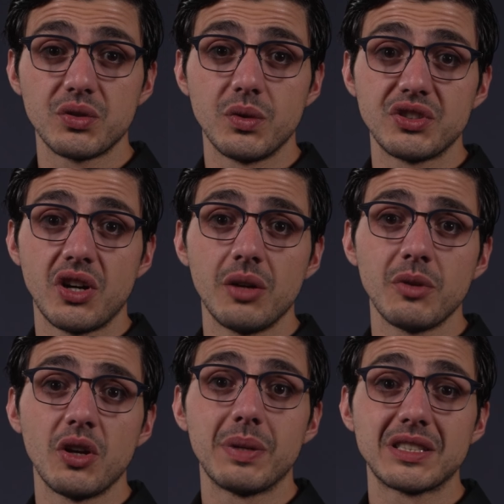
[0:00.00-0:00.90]
towards your home
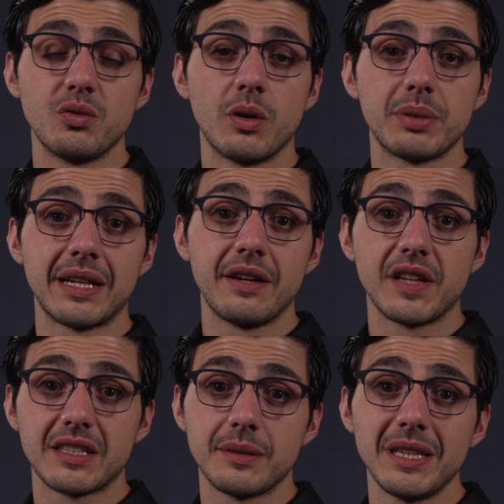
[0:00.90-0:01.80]
loan but still want plenty of
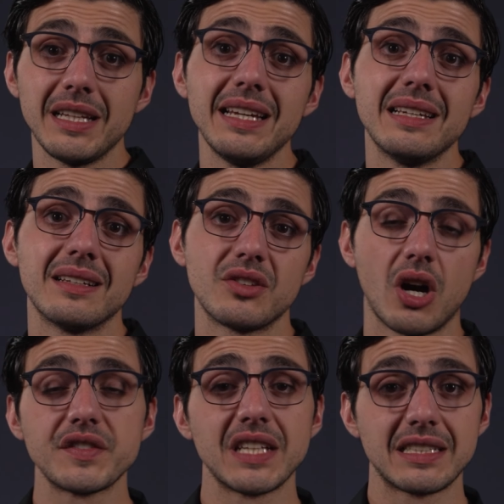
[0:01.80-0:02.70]
flexibility, the
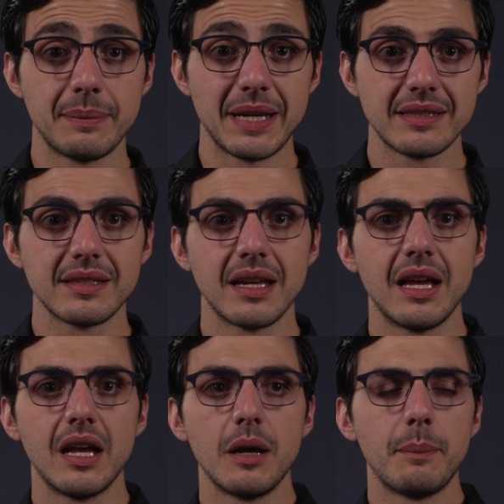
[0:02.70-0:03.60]
offset's the best.
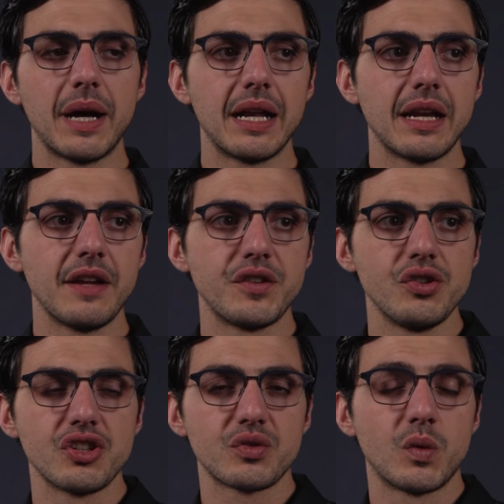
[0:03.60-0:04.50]
But if
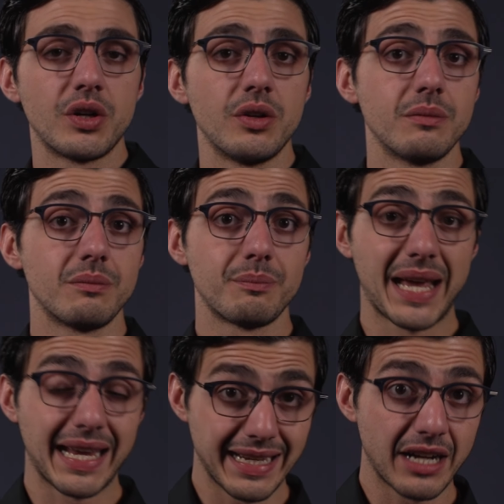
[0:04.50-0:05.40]
you just want to
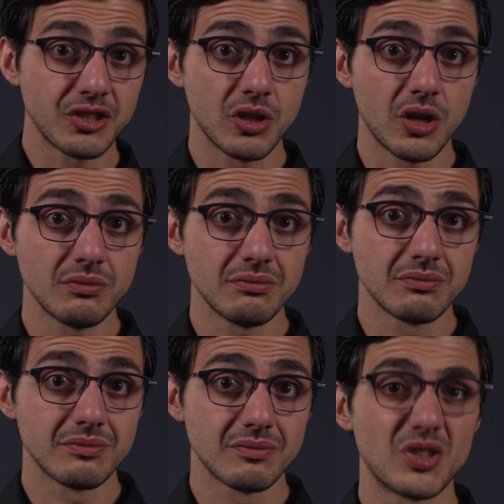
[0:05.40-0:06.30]
pay down your loan,
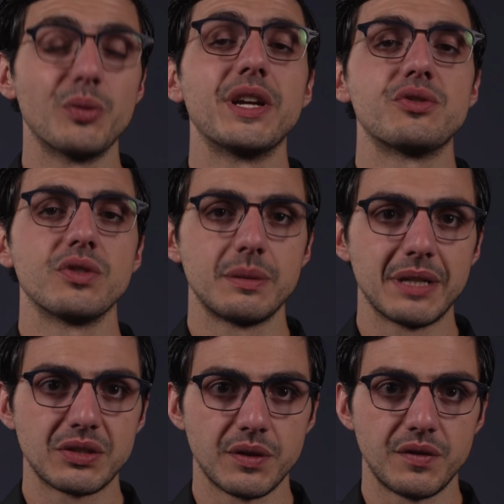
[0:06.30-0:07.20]
the redraw is the
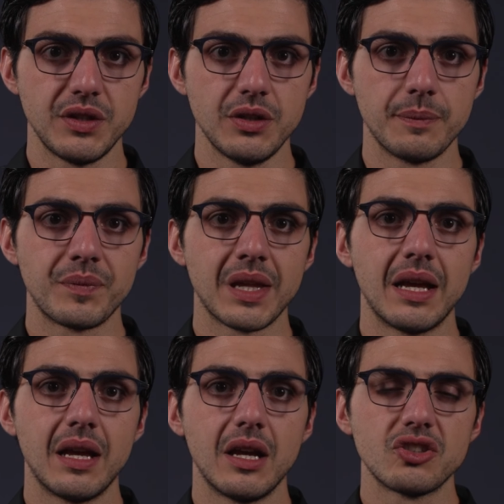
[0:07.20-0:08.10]
best one for you.
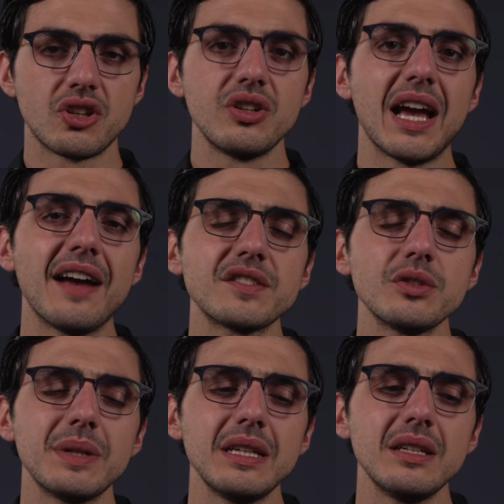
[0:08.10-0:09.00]
So you have
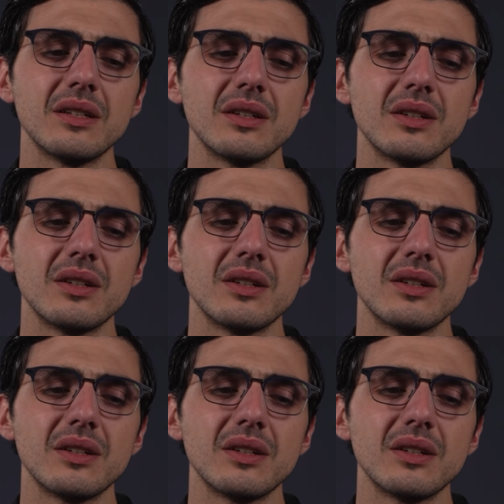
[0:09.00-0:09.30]
to be